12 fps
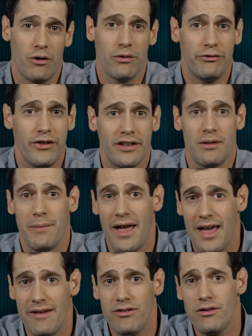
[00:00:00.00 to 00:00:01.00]
that reflect the
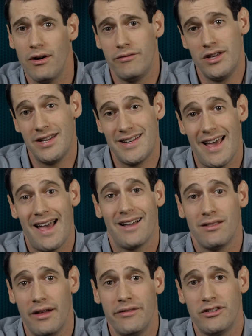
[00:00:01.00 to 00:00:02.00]
behavior of the
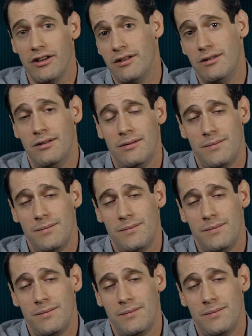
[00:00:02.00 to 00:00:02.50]
attack lifecycle.